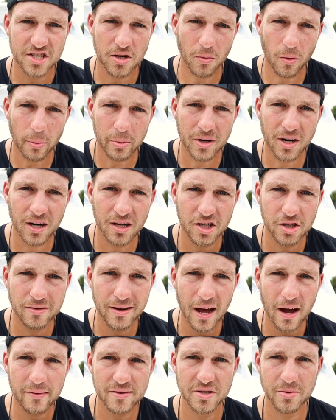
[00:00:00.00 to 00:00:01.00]
So what we're gonna do
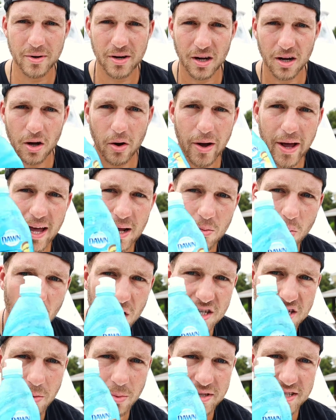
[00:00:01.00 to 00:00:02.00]
now is we're gonna go ahead and
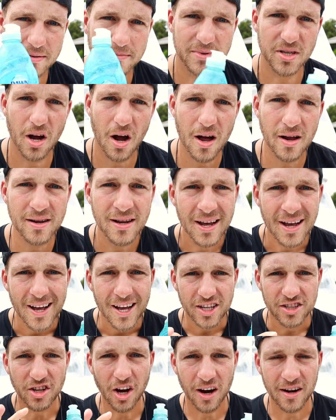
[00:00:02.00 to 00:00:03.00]
wash it with some Dawn.
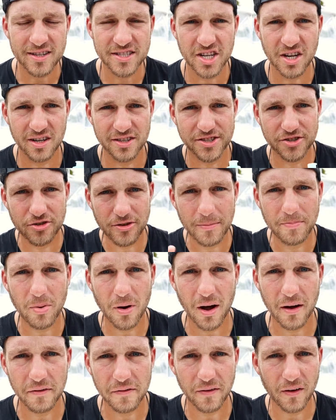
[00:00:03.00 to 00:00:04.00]
Dawn is gonna strip
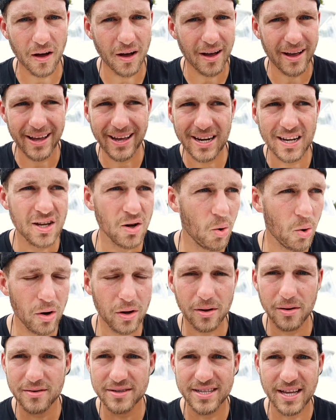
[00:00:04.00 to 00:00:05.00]
off any
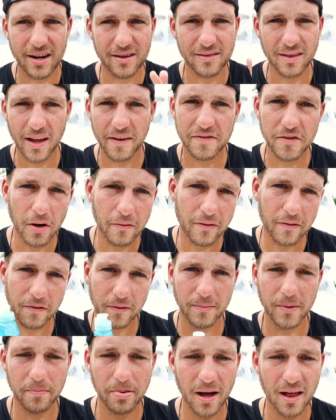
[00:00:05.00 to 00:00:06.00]
oils that are left over
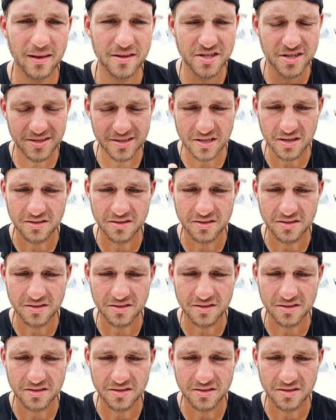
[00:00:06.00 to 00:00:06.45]
from the polishes.